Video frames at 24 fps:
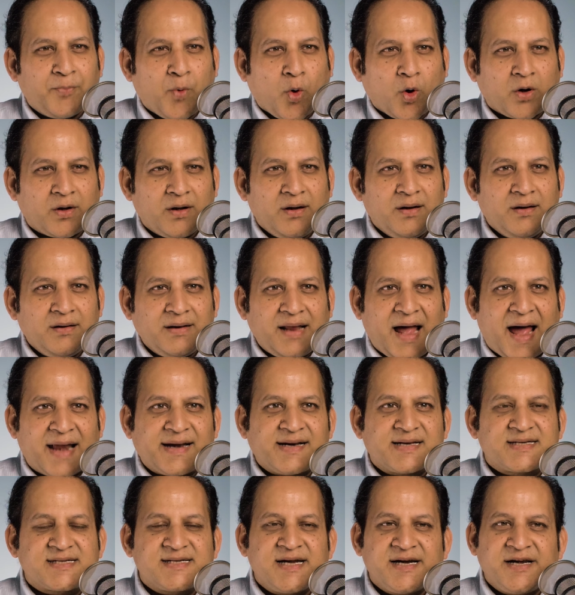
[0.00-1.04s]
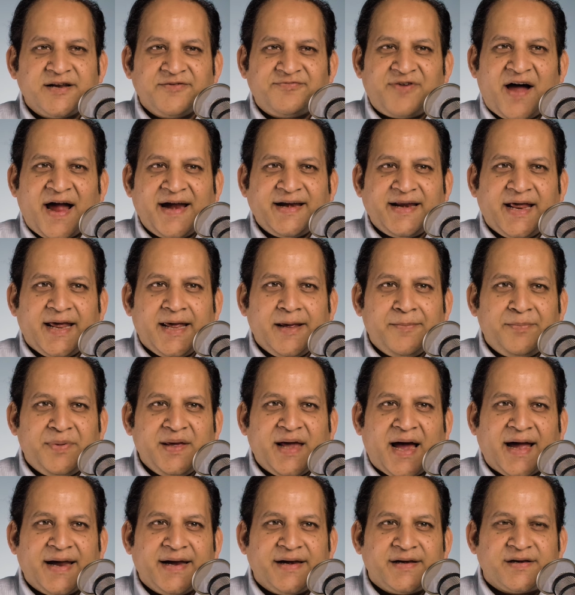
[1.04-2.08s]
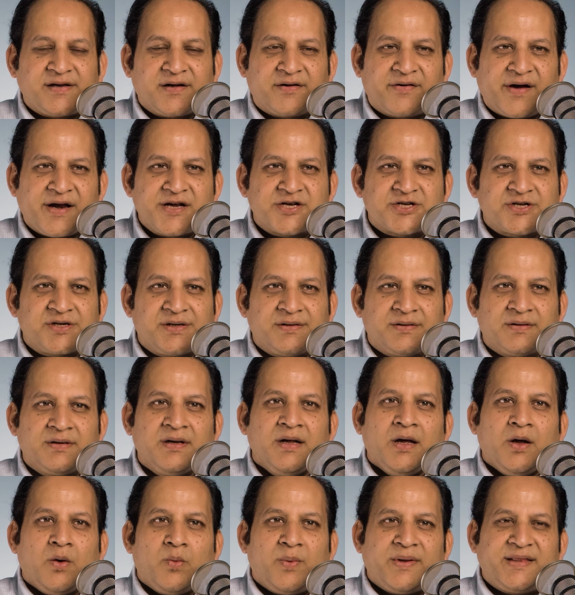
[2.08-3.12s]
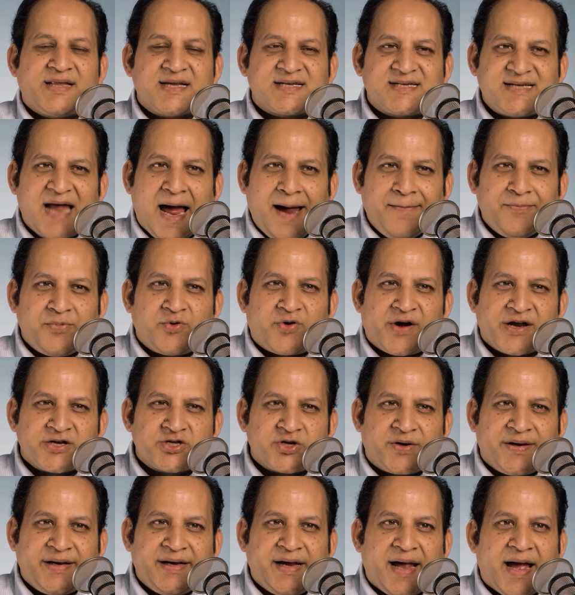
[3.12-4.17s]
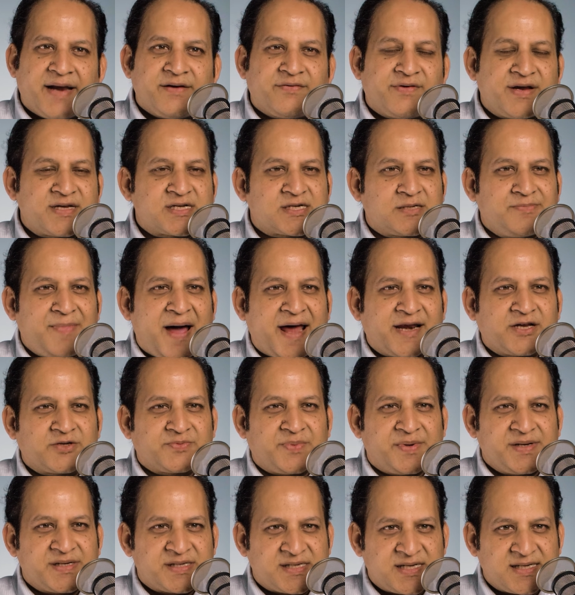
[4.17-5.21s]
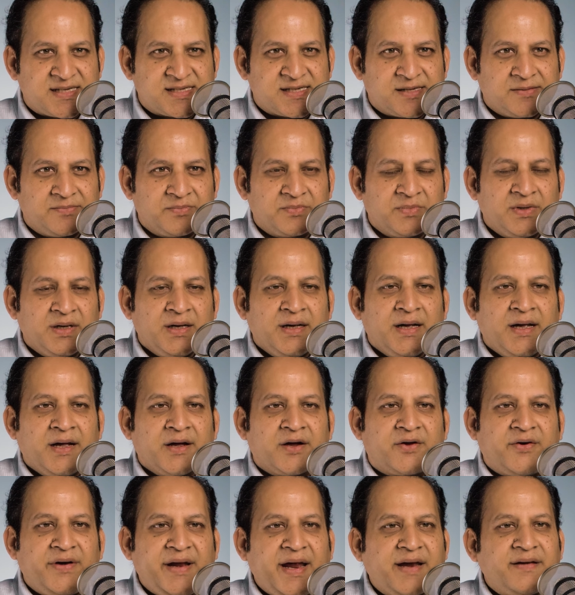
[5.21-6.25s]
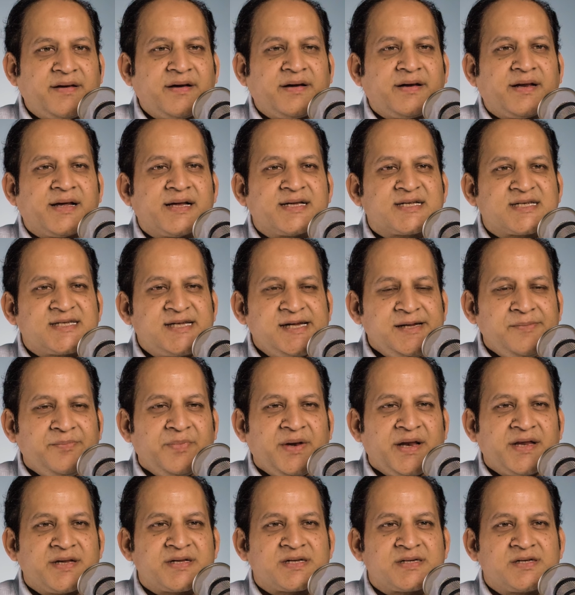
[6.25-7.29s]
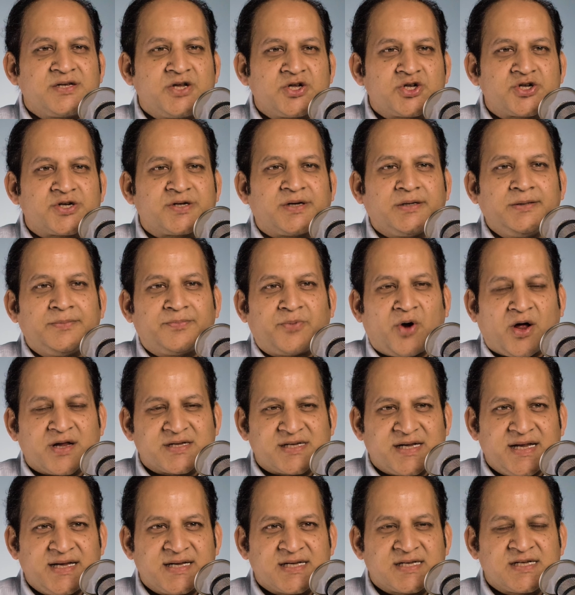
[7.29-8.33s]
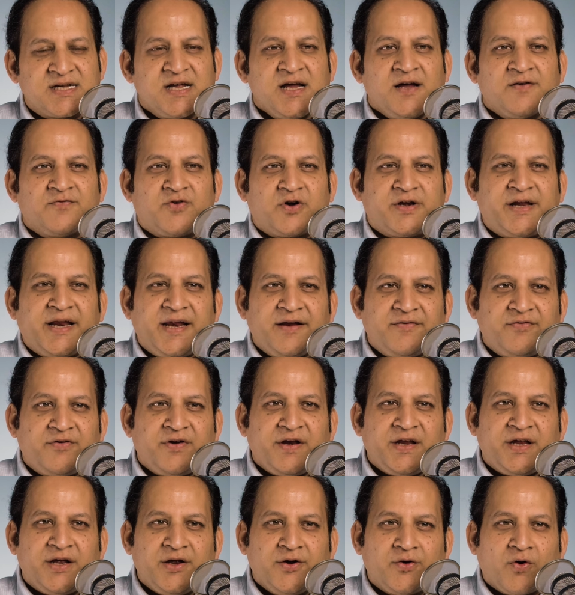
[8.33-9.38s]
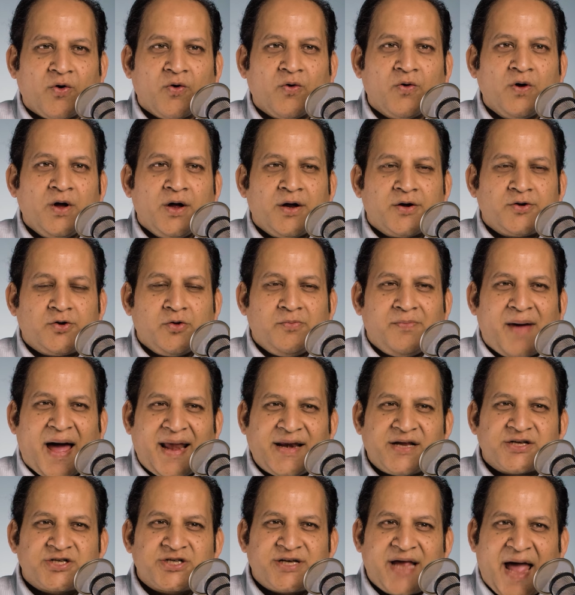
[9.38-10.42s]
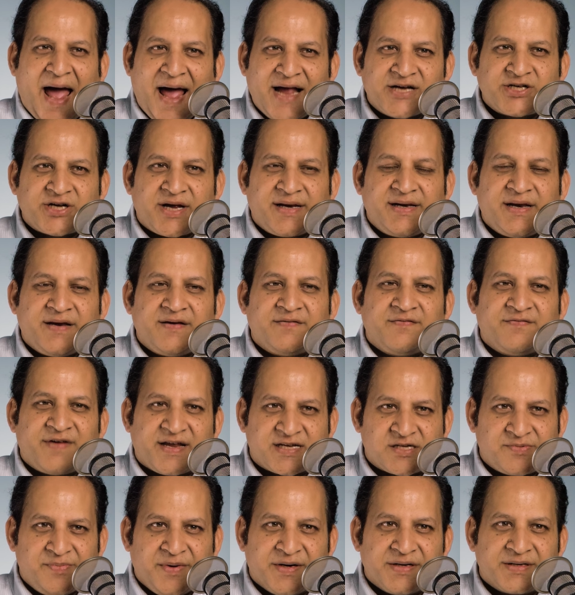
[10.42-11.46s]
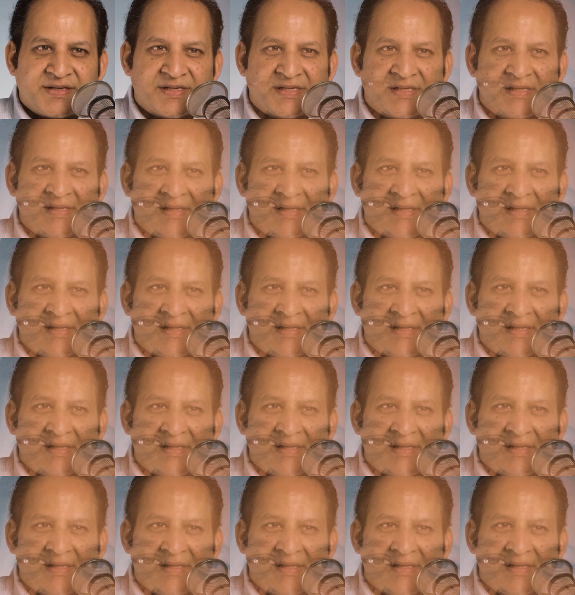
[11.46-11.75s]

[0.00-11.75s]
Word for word: portal and its certified API integration with the SAP Treasury and Risk Management System created a seamless digital process for Delivery Hero to manage cash and investments.